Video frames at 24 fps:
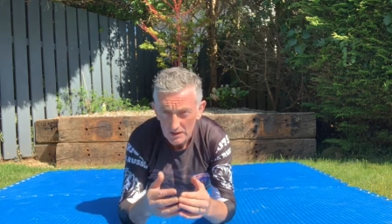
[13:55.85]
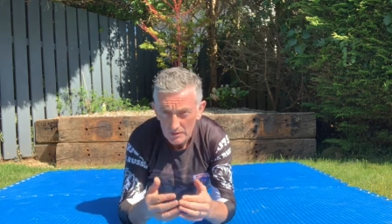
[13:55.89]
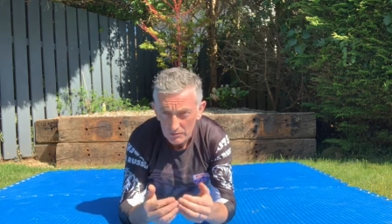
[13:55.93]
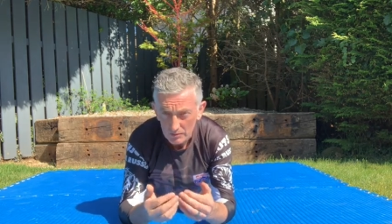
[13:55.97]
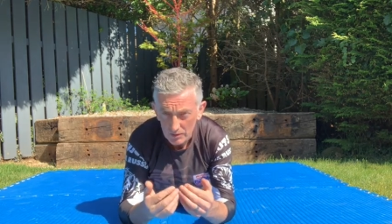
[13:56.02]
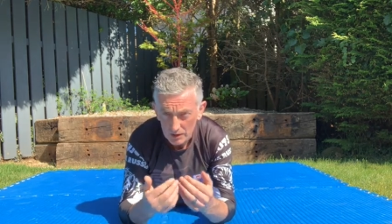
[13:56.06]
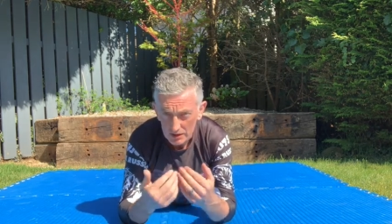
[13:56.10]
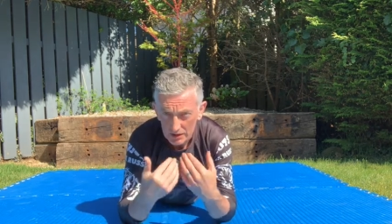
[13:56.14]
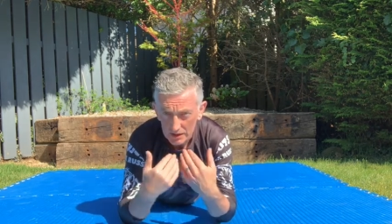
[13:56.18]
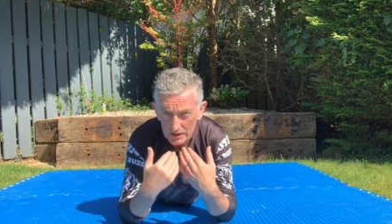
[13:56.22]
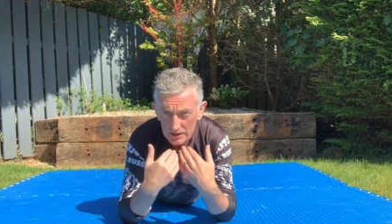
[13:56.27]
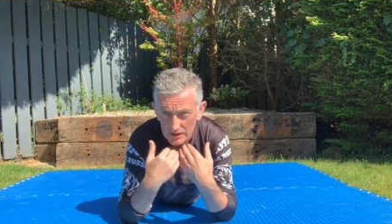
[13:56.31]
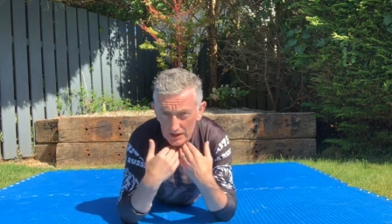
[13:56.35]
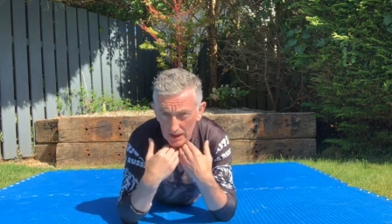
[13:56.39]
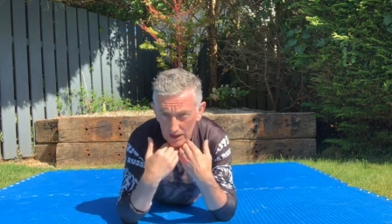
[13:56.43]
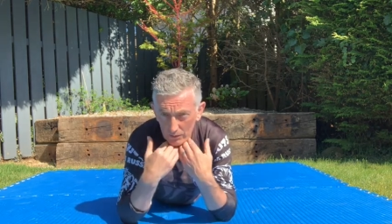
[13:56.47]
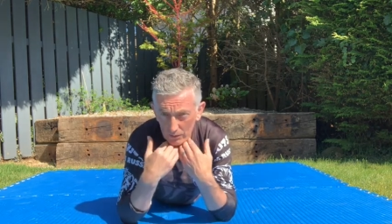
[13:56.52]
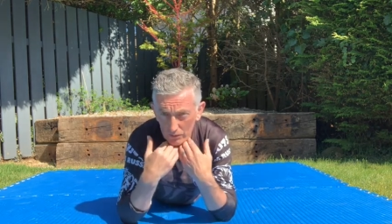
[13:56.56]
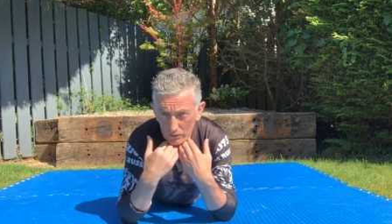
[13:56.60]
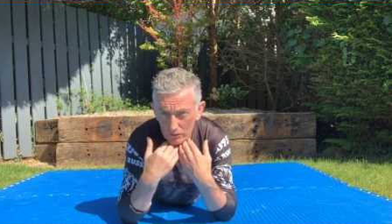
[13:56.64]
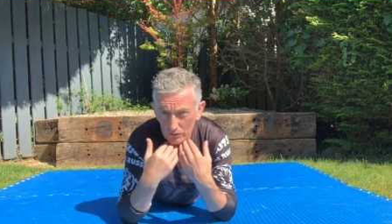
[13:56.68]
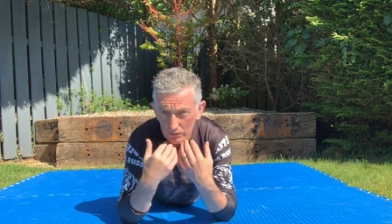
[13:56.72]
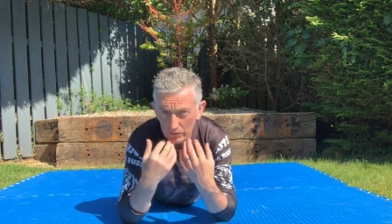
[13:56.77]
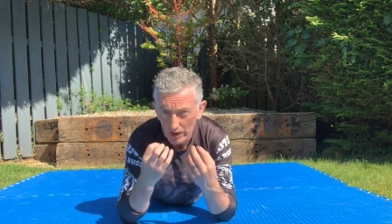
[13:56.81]
But
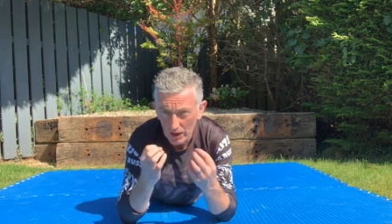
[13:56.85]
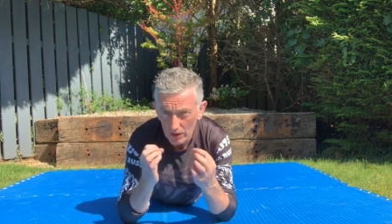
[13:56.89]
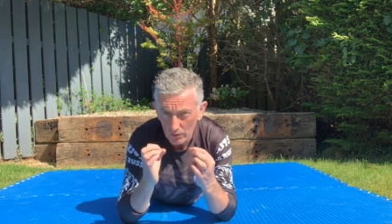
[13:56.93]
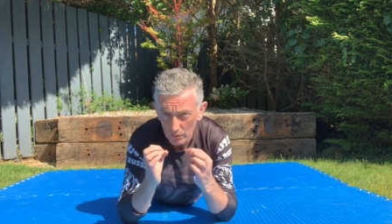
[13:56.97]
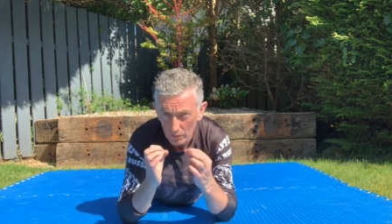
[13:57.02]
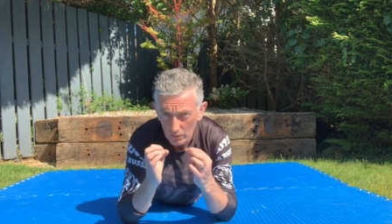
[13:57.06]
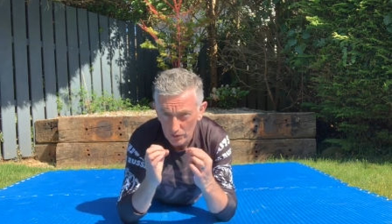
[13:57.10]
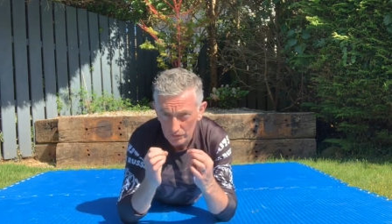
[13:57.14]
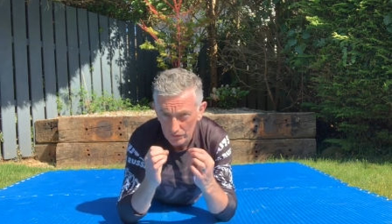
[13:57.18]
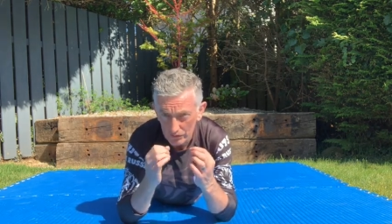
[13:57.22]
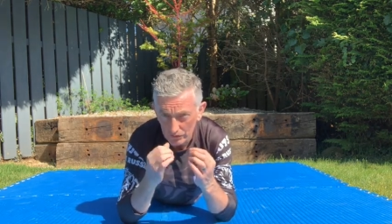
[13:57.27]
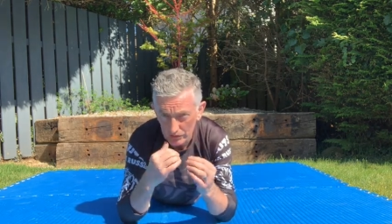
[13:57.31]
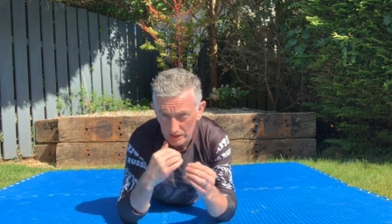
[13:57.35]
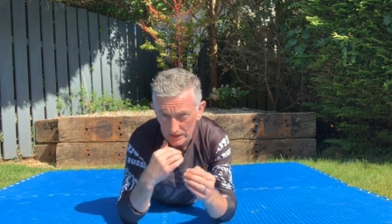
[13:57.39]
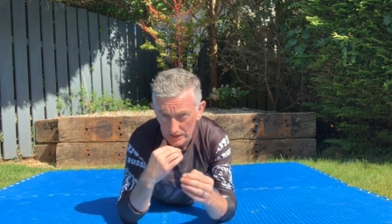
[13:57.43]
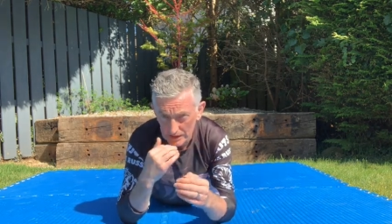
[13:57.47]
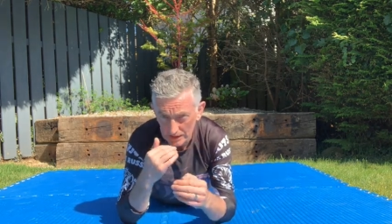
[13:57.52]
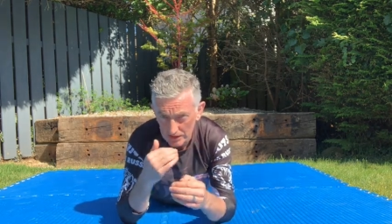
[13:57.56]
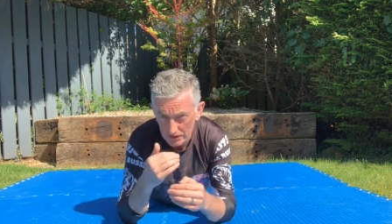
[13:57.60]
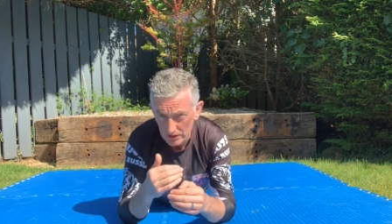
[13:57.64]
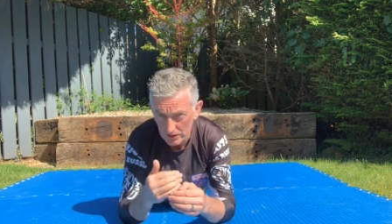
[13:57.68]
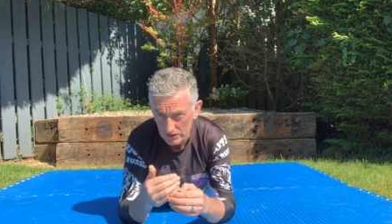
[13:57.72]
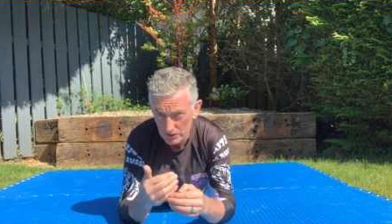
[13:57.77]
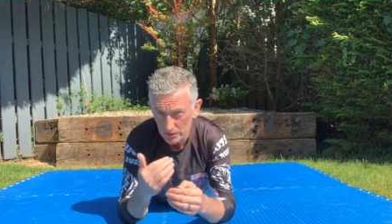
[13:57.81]
that one really
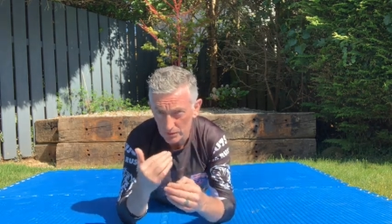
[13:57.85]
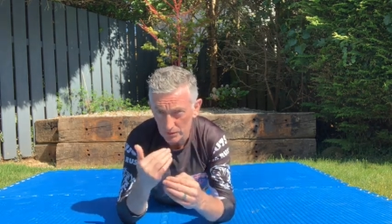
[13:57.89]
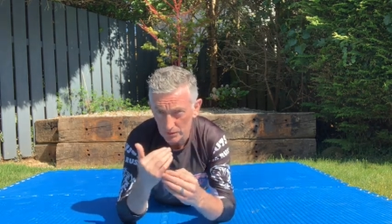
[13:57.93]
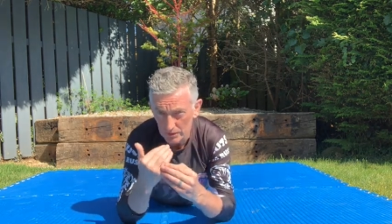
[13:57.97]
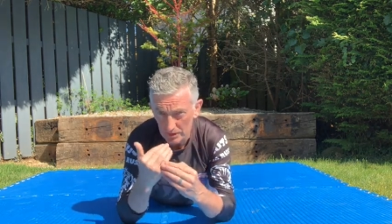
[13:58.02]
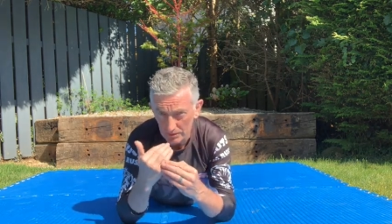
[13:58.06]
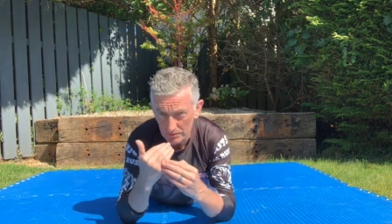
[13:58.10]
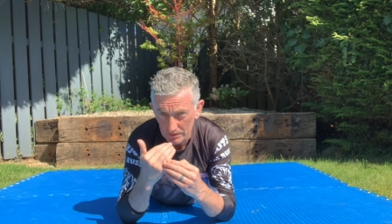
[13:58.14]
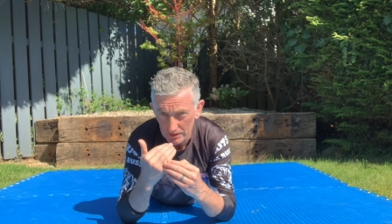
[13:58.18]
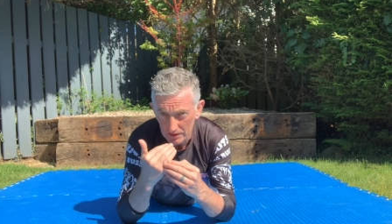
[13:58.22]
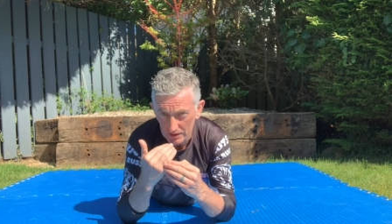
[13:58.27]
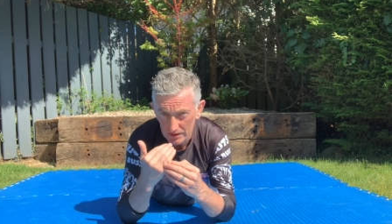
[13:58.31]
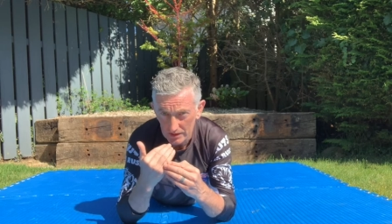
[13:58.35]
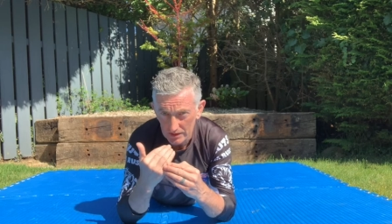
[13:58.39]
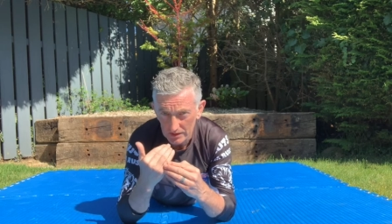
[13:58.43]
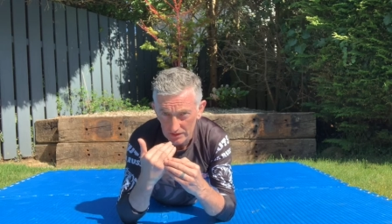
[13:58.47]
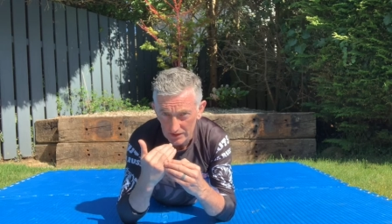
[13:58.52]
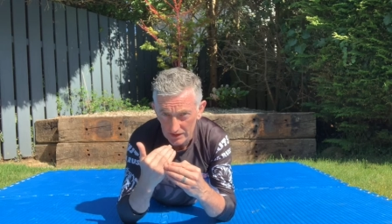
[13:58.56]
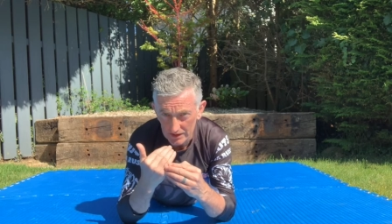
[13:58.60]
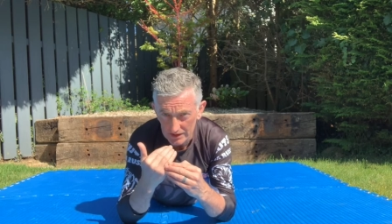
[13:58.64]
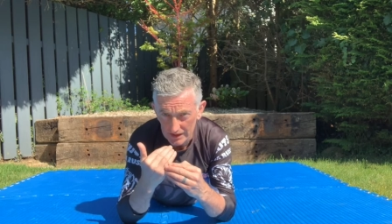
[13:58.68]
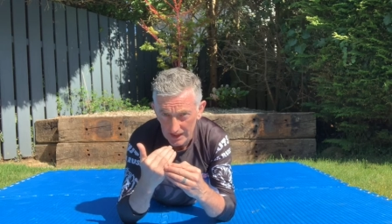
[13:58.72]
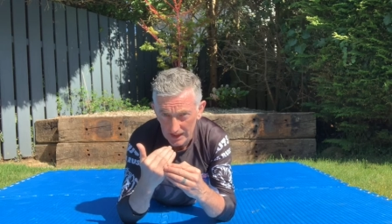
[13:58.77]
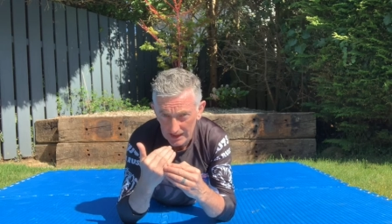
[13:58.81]
does open up
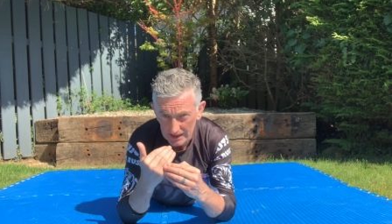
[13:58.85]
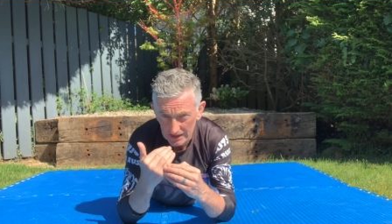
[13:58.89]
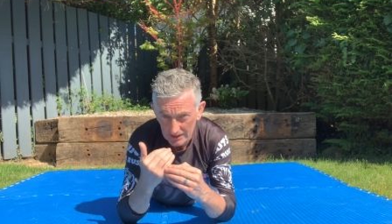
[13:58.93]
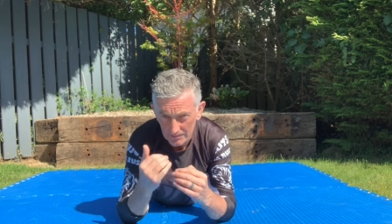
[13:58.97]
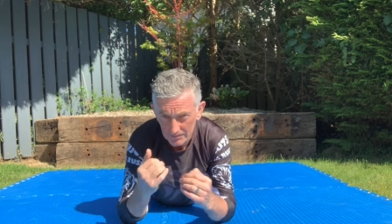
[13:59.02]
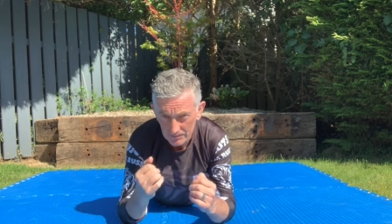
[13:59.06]
the neck.